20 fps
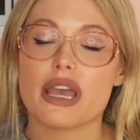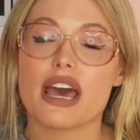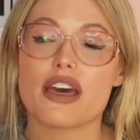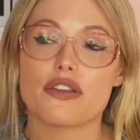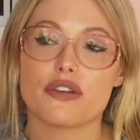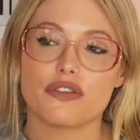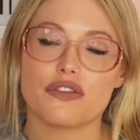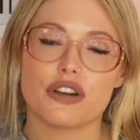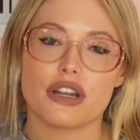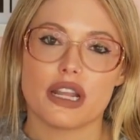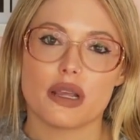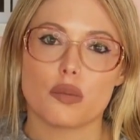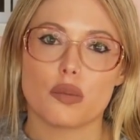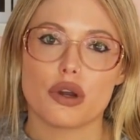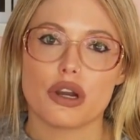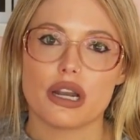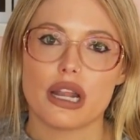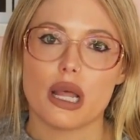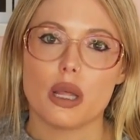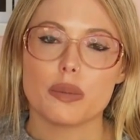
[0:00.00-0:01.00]
other friend
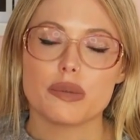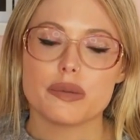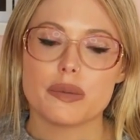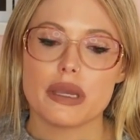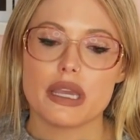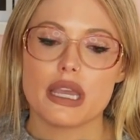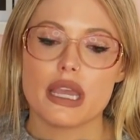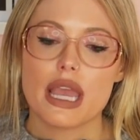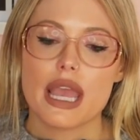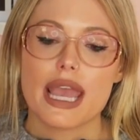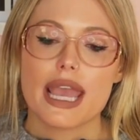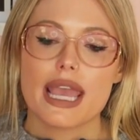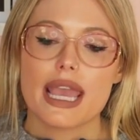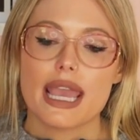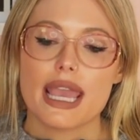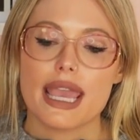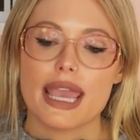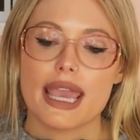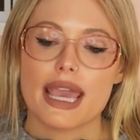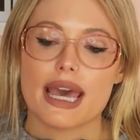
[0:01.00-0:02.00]
Amber had helped me.
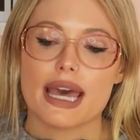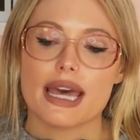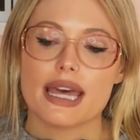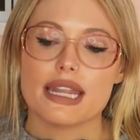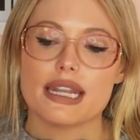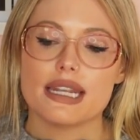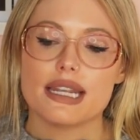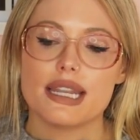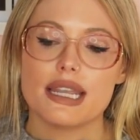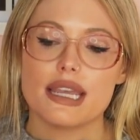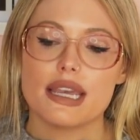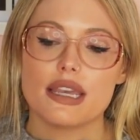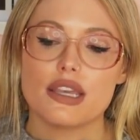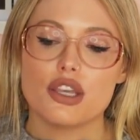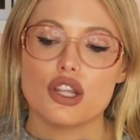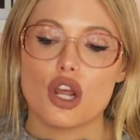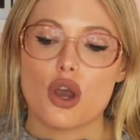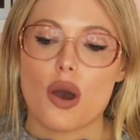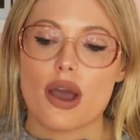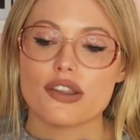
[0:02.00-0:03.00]
And,
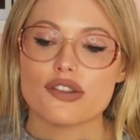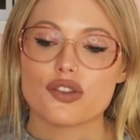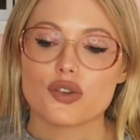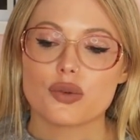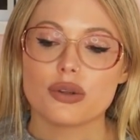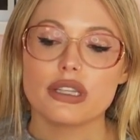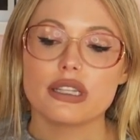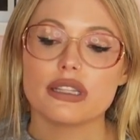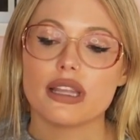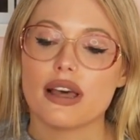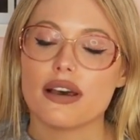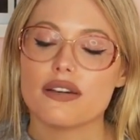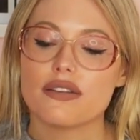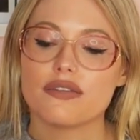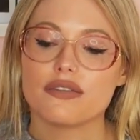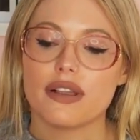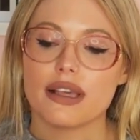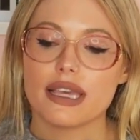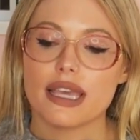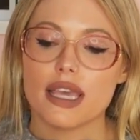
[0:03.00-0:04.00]
I just really
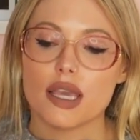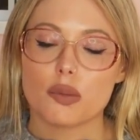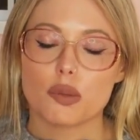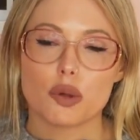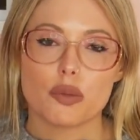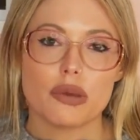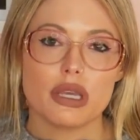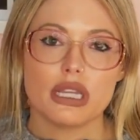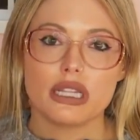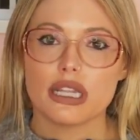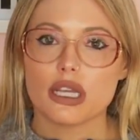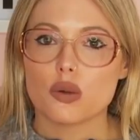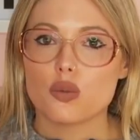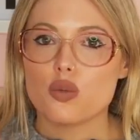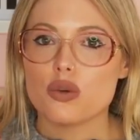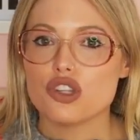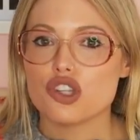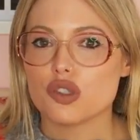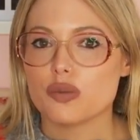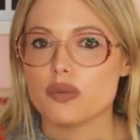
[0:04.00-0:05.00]
love like Amber Mead. Like
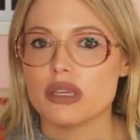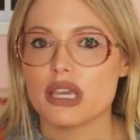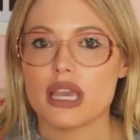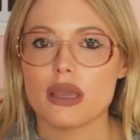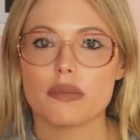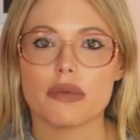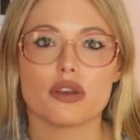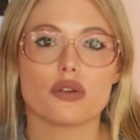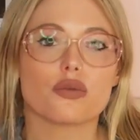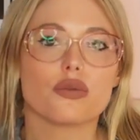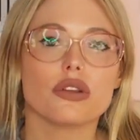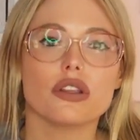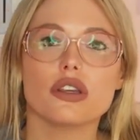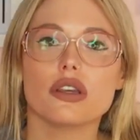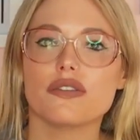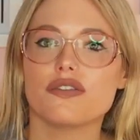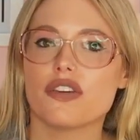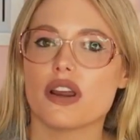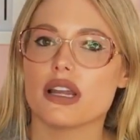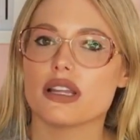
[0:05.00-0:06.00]
we just became like really
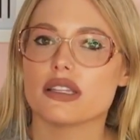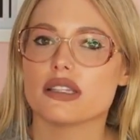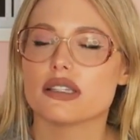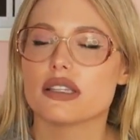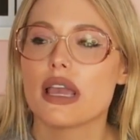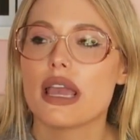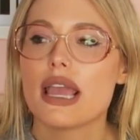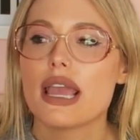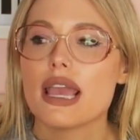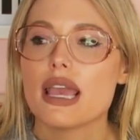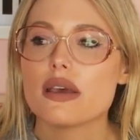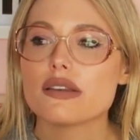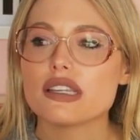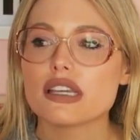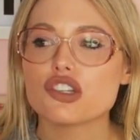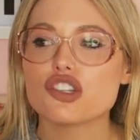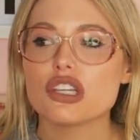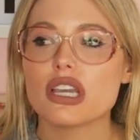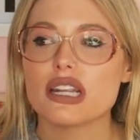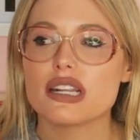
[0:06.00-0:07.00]
good friends. It was
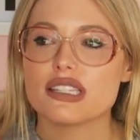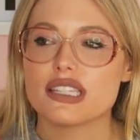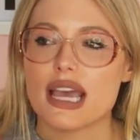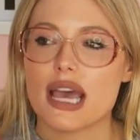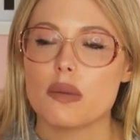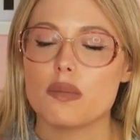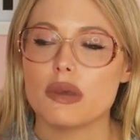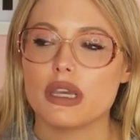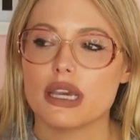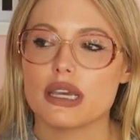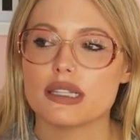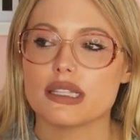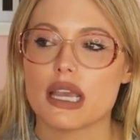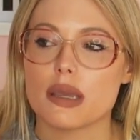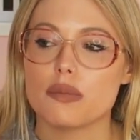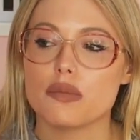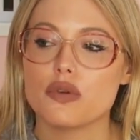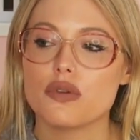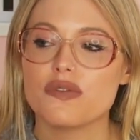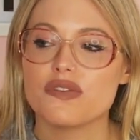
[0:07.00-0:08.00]
actually kind of sad because I
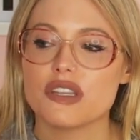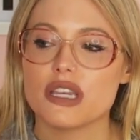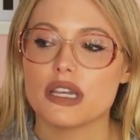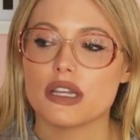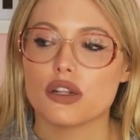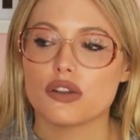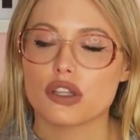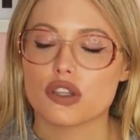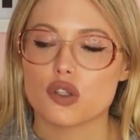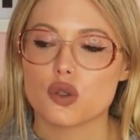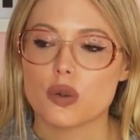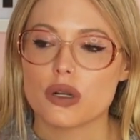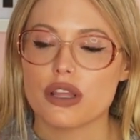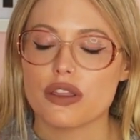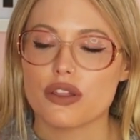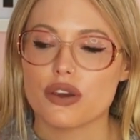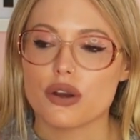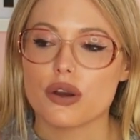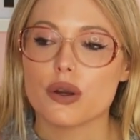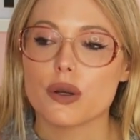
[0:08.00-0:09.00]
moved in on like the
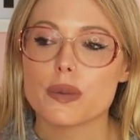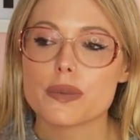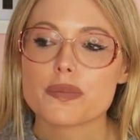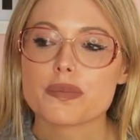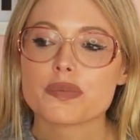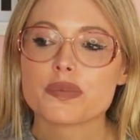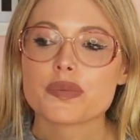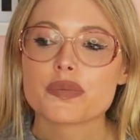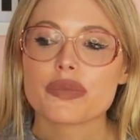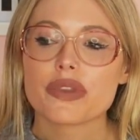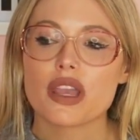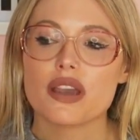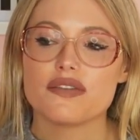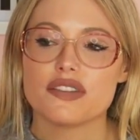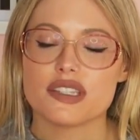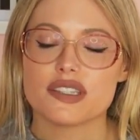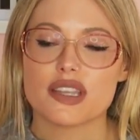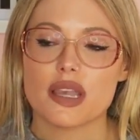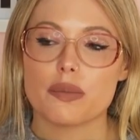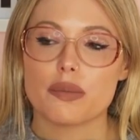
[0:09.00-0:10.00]
23rd of
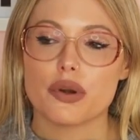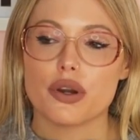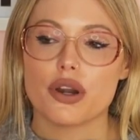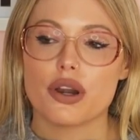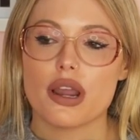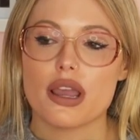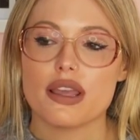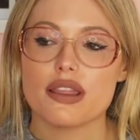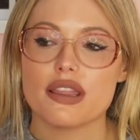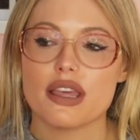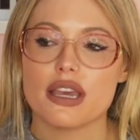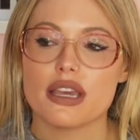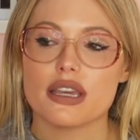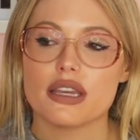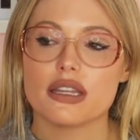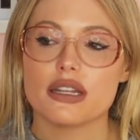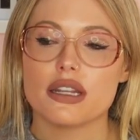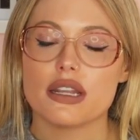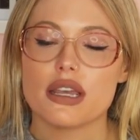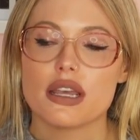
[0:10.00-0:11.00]
December, and
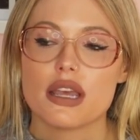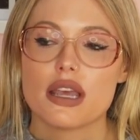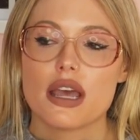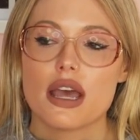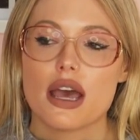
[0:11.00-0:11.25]
then